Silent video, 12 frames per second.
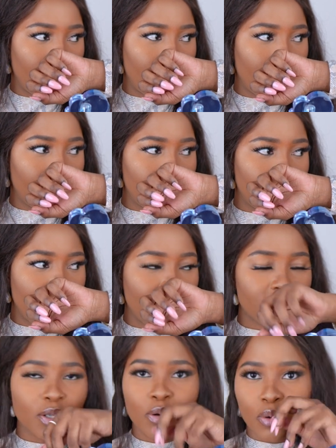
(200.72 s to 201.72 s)
Um,
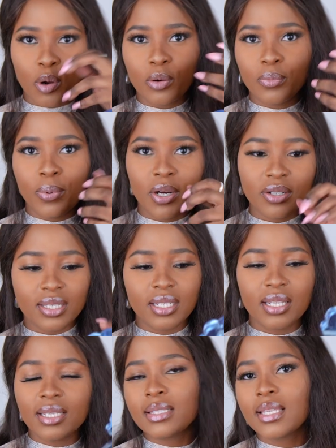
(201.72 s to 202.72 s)
as a grown
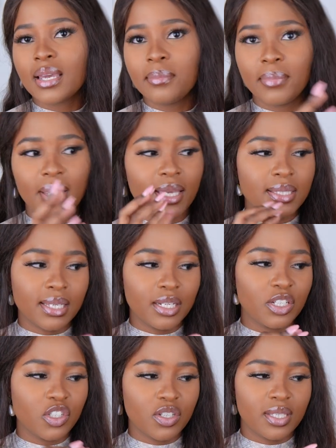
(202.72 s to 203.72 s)
person, this can be a
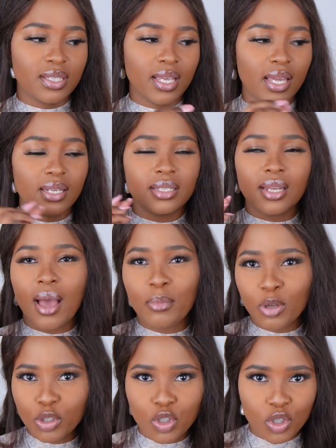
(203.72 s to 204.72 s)
signature scent.
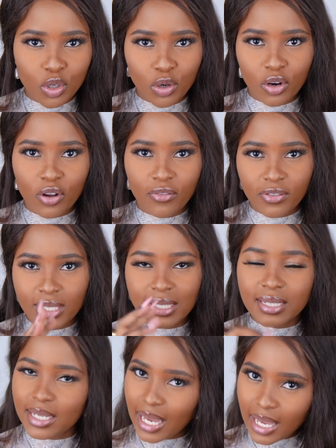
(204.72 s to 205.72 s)
I'm not sure of the
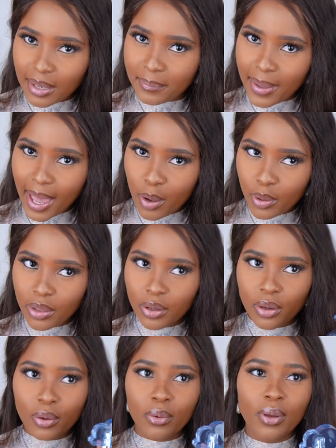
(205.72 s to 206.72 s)
staying power
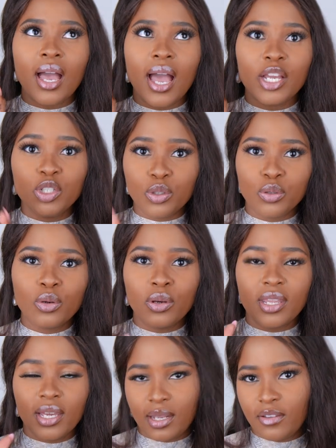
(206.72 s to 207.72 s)
though. I do
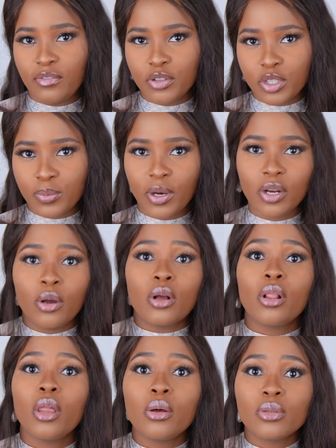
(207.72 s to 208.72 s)
know that if you spray it on
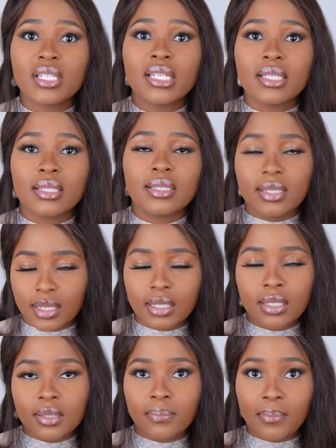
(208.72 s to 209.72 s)
clothes, it
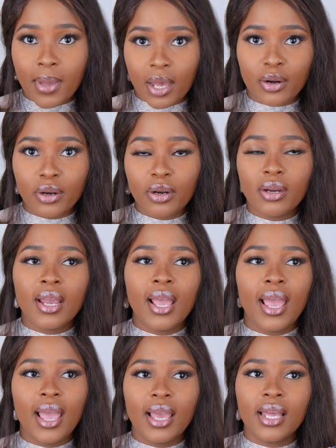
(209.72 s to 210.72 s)
sticks better
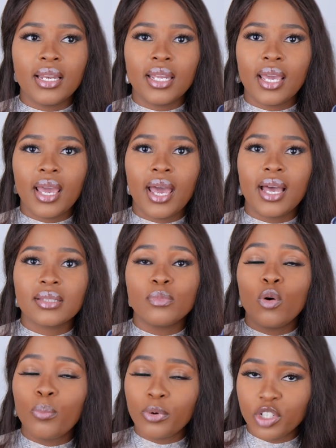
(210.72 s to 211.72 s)
and it has
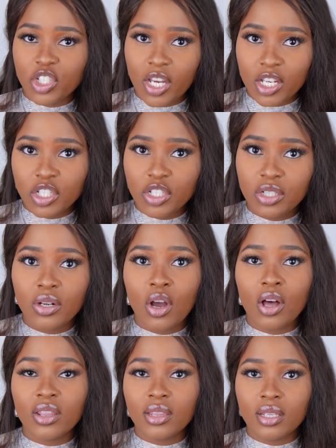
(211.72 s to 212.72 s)
more projection
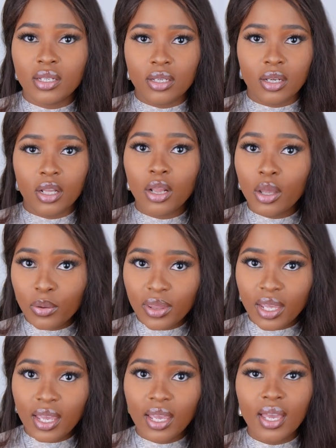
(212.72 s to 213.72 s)
on the
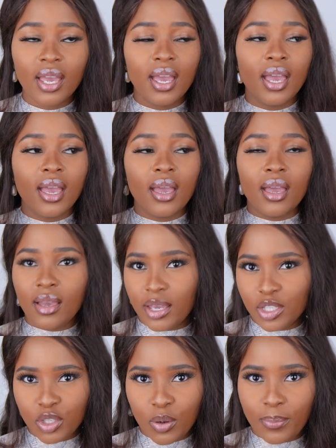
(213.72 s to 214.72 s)
clothing
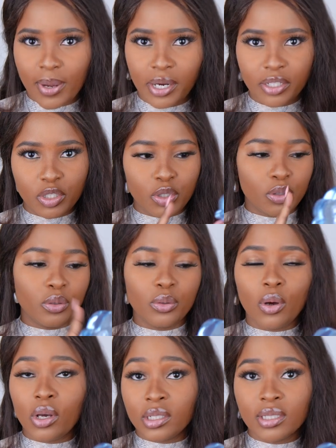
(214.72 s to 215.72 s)
as compared
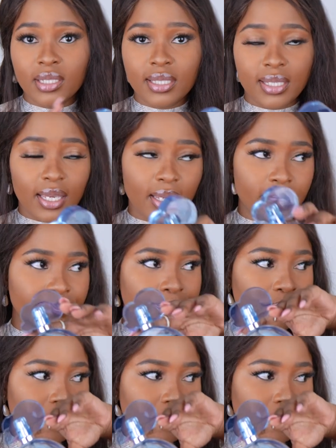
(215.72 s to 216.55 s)
to on the skin.